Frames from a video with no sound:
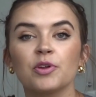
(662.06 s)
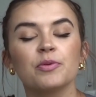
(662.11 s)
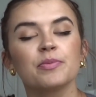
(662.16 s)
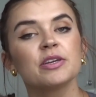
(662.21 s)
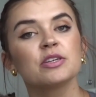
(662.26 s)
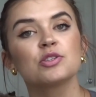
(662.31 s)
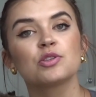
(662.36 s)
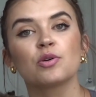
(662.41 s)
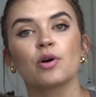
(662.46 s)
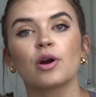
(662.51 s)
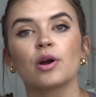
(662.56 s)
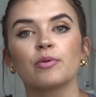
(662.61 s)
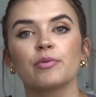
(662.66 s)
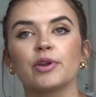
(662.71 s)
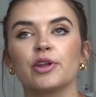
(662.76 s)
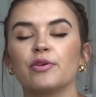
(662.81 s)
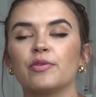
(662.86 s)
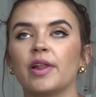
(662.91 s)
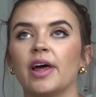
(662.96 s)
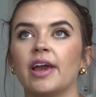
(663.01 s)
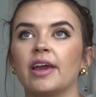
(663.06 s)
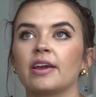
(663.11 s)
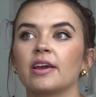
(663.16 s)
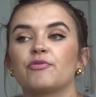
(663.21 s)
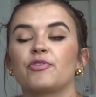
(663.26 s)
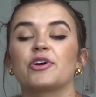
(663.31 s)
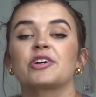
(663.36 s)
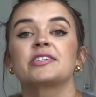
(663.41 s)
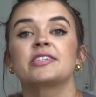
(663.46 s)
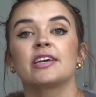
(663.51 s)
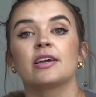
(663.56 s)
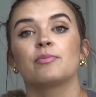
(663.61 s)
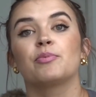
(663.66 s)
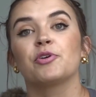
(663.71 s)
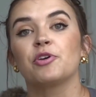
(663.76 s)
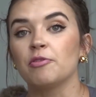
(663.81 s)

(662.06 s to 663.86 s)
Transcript: to be sore when you, like, for example,